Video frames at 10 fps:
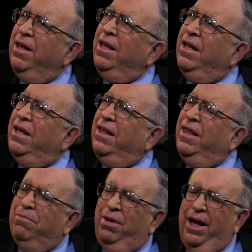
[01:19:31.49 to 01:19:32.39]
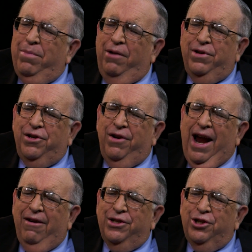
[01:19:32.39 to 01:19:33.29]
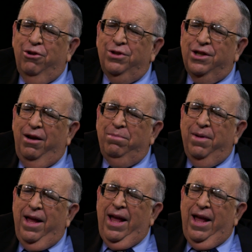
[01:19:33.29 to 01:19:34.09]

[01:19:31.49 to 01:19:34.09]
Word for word: I think played by Richard Harris, shows up,